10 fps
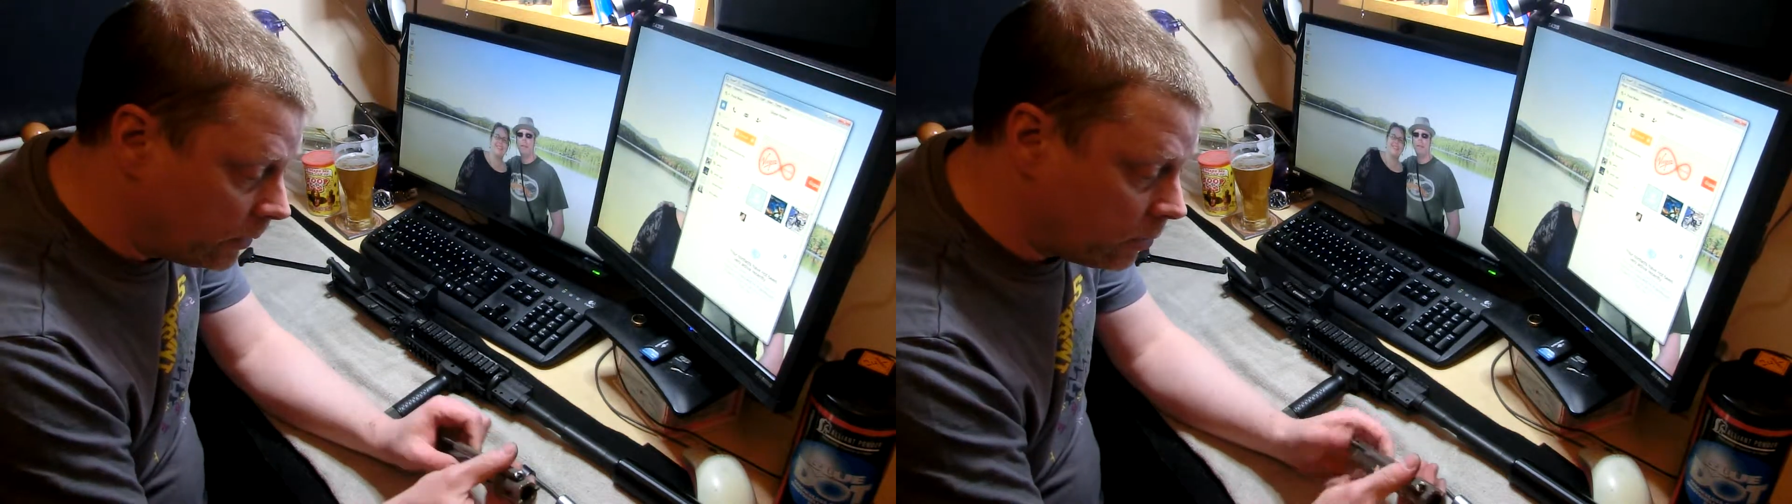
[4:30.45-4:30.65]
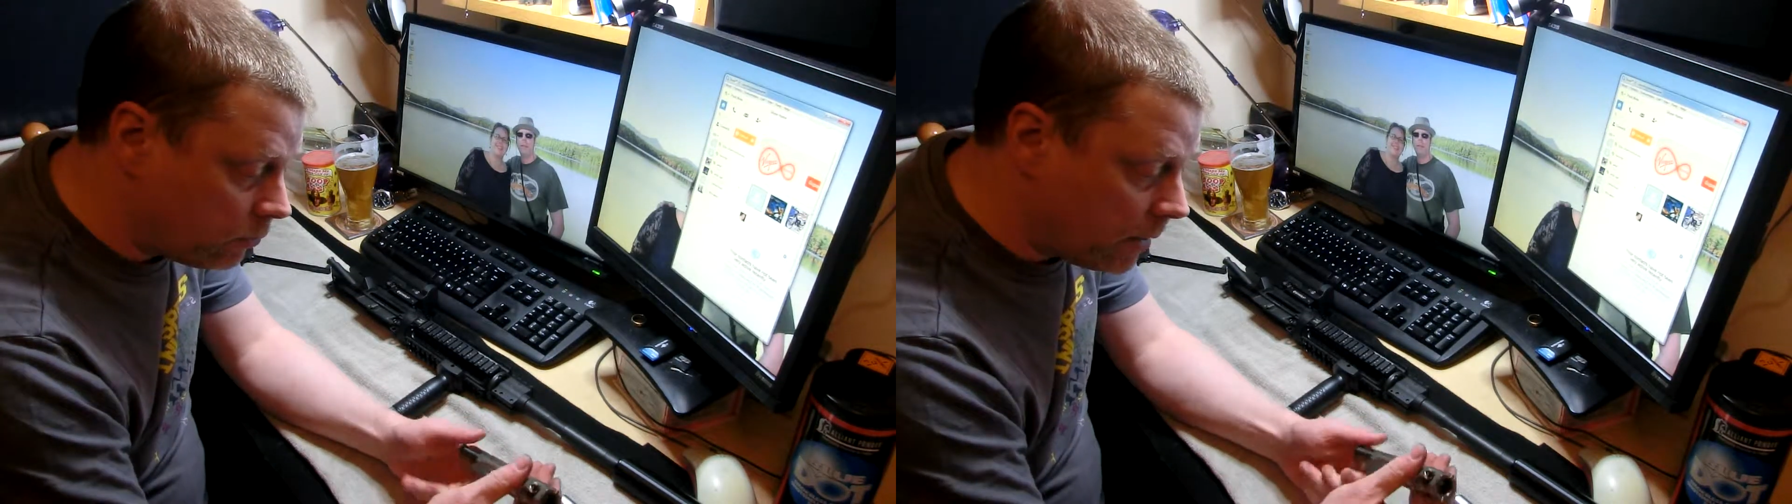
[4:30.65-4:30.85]

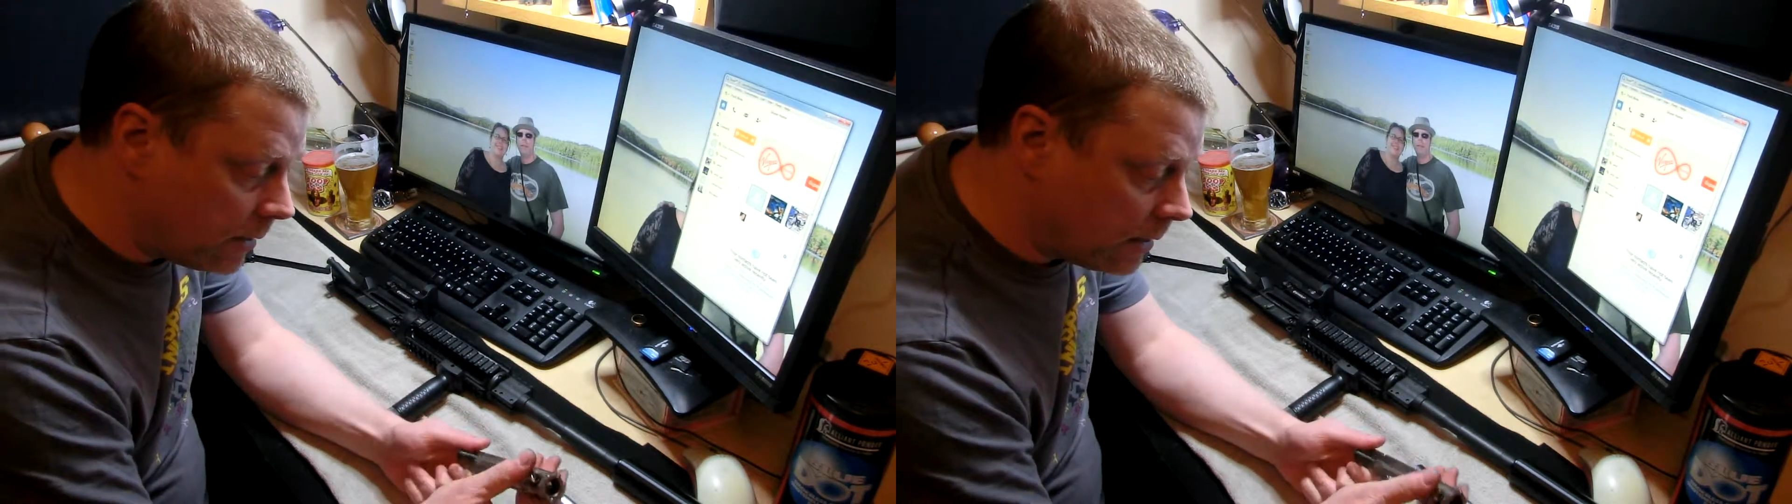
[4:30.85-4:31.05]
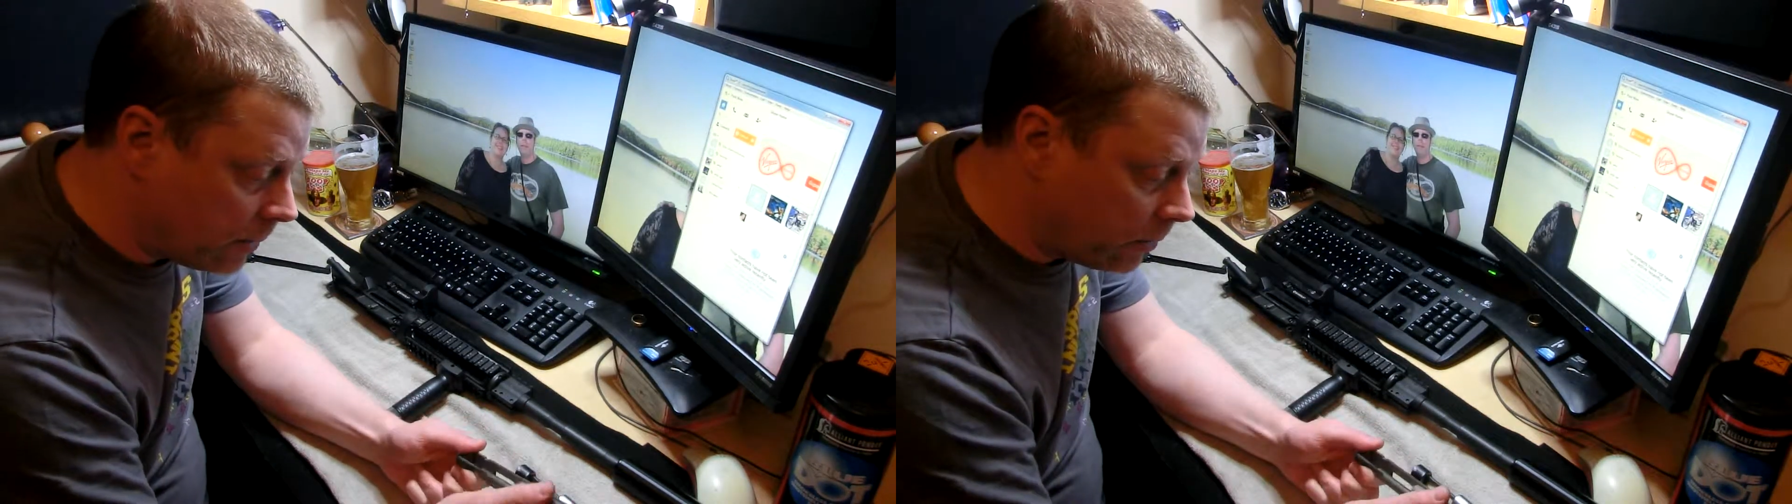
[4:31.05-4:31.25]
Just
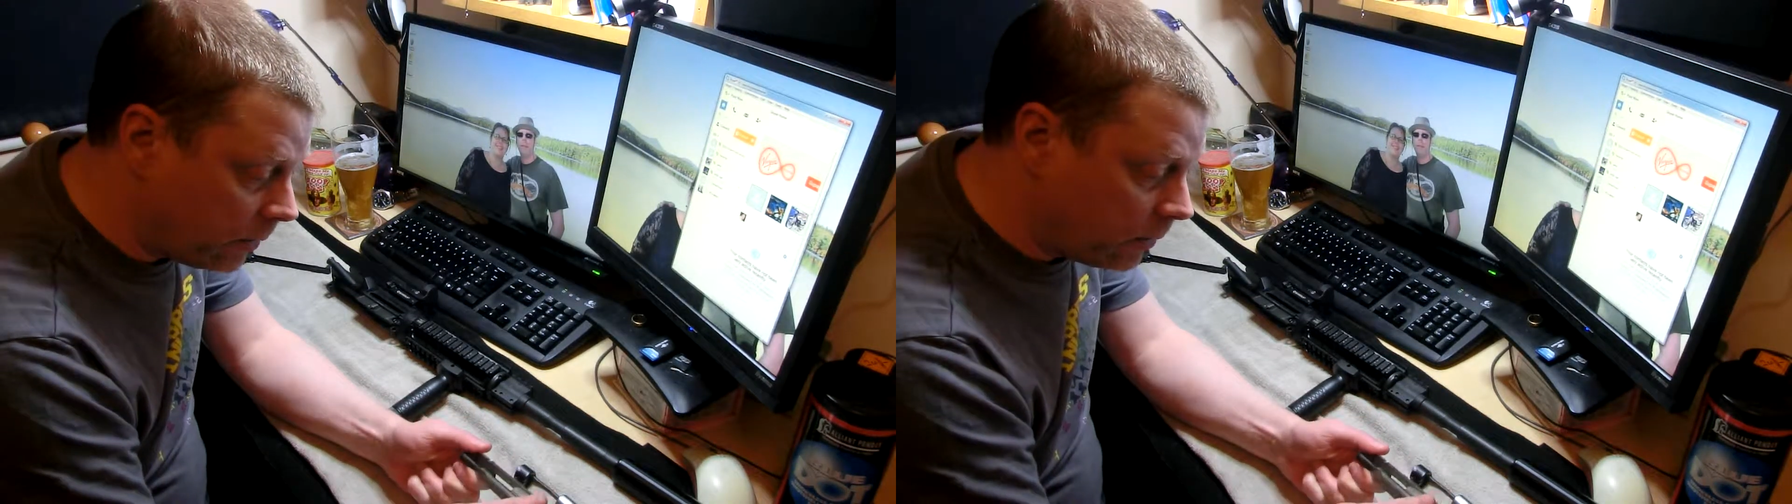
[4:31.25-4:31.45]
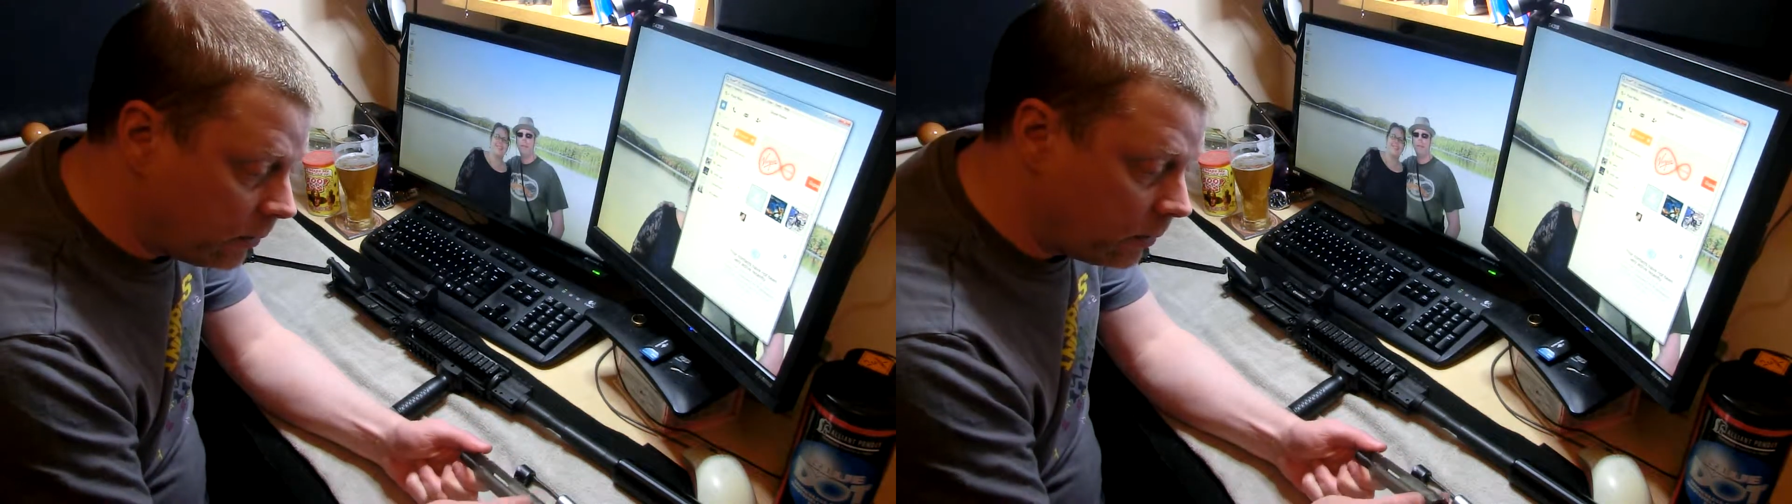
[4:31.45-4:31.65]
rides down
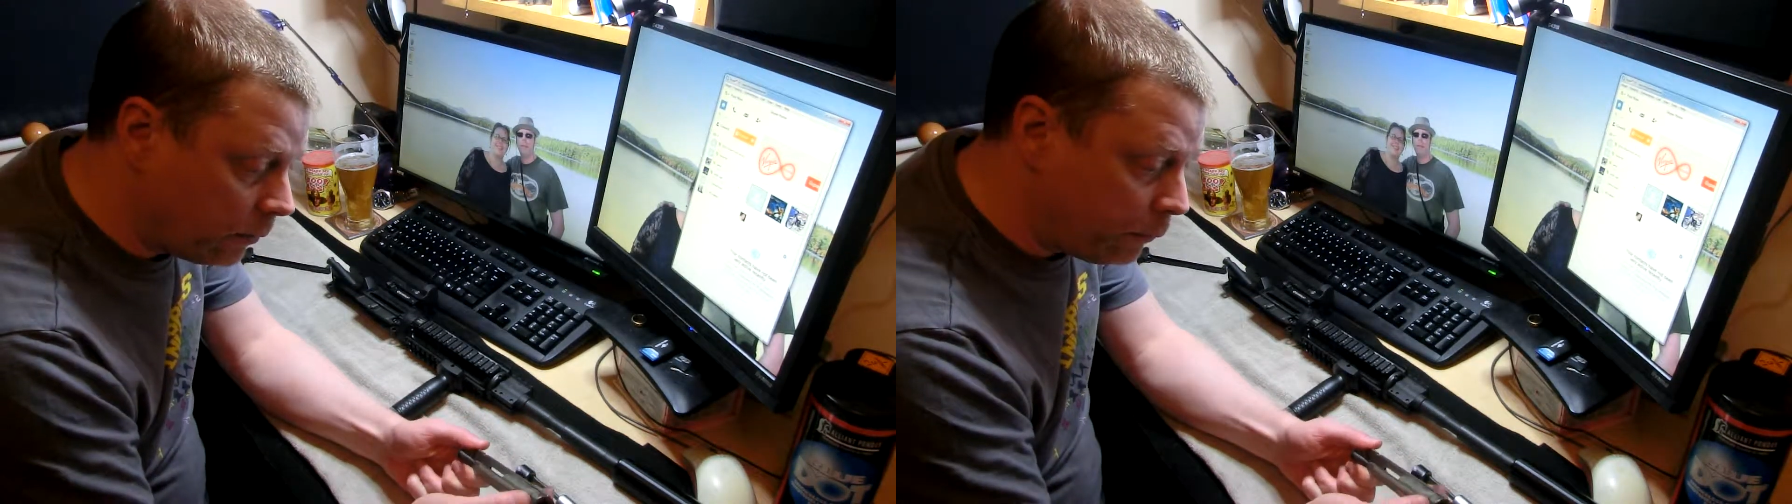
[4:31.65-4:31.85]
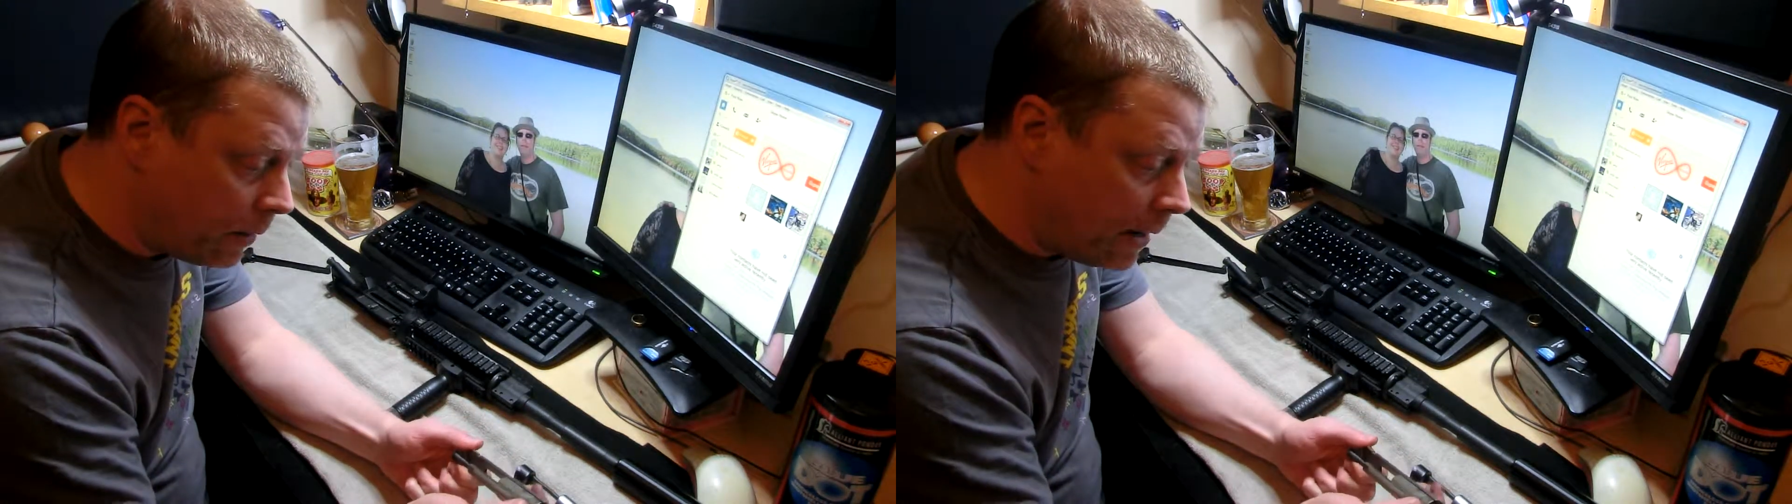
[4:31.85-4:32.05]
on a
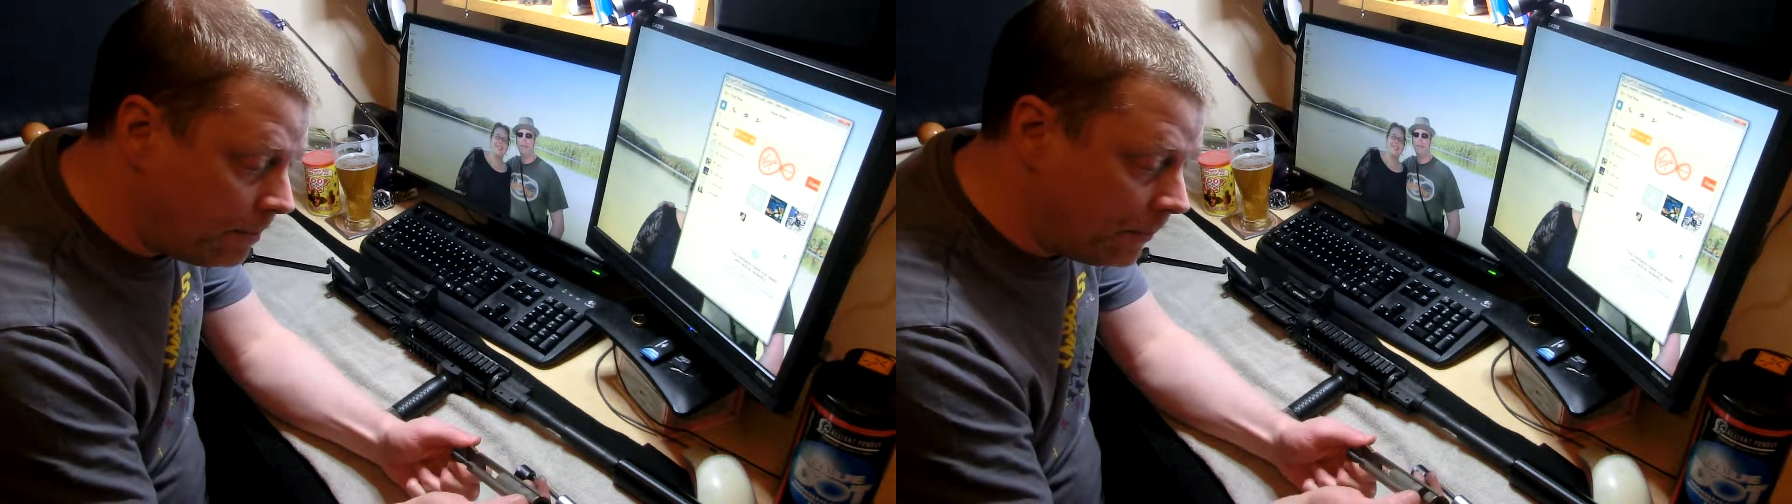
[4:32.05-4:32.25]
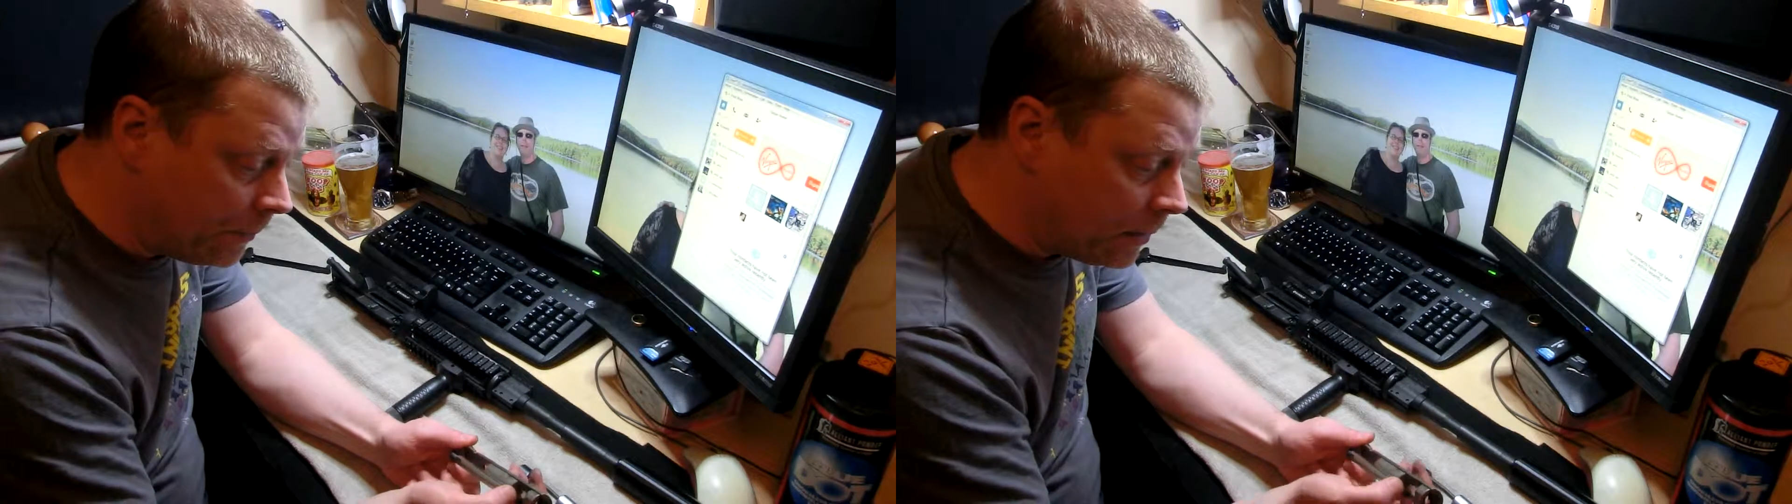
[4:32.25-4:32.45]
frame,